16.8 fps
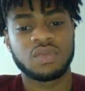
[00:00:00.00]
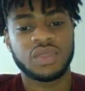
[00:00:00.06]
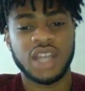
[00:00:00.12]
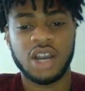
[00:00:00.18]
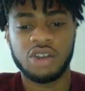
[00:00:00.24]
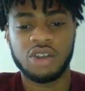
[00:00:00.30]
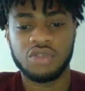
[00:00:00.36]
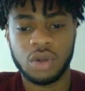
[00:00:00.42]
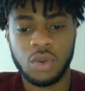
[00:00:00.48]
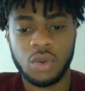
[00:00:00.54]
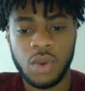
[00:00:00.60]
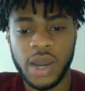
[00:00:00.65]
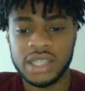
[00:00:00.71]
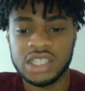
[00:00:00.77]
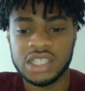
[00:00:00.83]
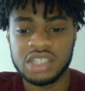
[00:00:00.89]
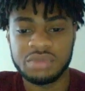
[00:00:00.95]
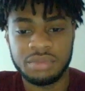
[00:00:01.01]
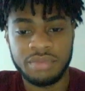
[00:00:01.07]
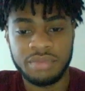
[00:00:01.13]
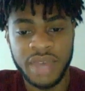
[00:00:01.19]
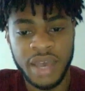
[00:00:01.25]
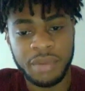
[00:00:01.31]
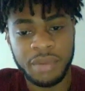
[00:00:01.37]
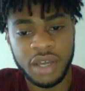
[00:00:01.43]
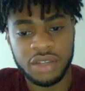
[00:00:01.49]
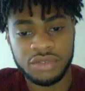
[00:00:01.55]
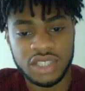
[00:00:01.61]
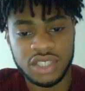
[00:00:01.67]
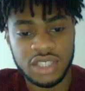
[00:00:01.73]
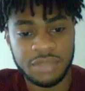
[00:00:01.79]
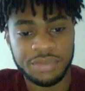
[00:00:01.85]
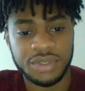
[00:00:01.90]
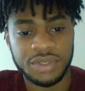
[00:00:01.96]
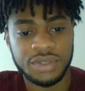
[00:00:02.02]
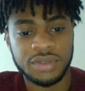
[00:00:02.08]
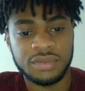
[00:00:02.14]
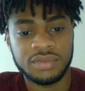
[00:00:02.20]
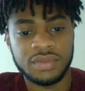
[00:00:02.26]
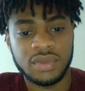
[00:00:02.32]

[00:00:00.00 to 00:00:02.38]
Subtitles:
that are required to be met by the recipient